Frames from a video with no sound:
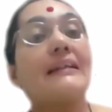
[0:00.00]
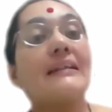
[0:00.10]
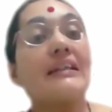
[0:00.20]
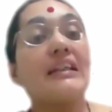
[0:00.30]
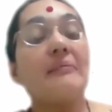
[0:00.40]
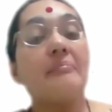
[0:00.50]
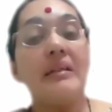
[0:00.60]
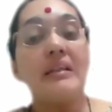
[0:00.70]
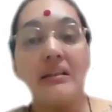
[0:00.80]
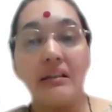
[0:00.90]
60
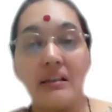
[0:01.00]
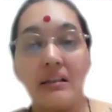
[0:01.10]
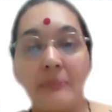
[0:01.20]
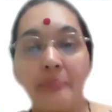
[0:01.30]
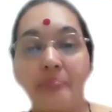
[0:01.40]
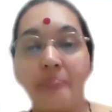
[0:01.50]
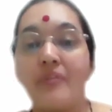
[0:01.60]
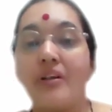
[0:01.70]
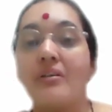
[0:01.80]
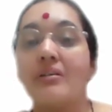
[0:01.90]
minutes.
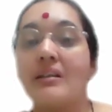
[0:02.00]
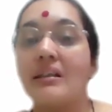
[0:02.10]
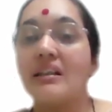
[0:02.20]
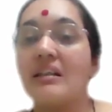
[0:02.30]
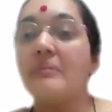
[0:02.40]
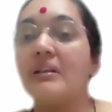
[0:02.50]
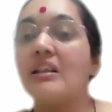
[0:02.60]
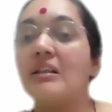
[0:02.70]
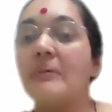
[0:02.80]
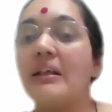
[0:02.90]
60
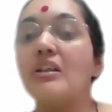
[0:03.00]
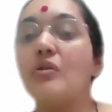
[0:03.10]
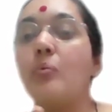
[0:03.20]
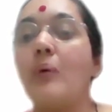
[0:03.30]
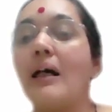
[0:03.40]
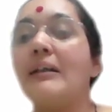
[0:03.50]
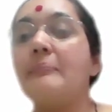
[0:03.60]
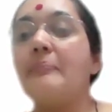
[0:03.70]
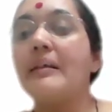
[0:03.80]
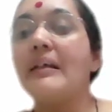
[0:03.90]
minutes means
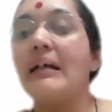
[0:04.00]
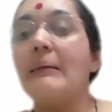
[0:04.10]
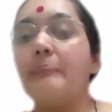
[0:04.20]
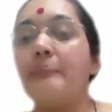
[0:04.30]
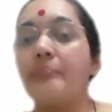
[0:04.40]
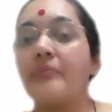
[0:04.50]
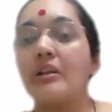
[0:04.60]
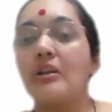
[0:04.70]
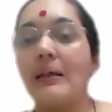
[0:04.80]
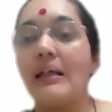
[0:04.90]
1 p.m.,
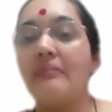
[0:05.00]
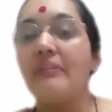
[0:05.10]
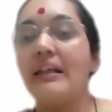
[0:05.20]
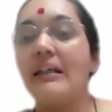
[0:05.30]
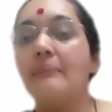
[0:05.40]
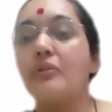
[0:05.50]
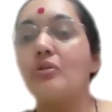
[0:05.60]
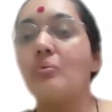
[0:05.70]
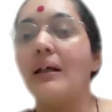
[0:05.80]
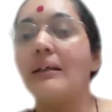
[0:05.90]
12 a.m.
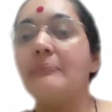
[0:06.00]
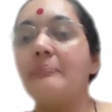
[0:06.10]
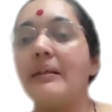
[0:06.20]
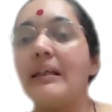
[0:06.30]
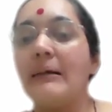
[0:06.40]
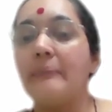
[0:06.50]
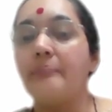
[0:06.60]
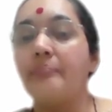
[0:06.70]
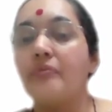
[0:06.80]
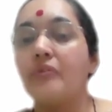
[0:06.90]
to 1
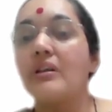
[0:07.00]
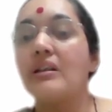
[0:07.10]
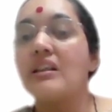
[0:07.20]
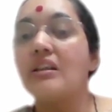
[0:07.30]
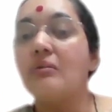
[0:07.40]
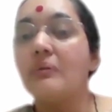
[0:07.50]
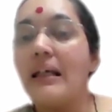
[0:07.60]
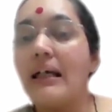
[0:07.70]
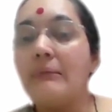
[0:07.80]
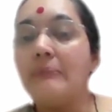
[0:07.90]
p.m. You can see over
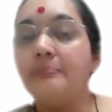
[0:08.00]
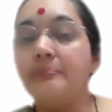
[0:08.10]
there.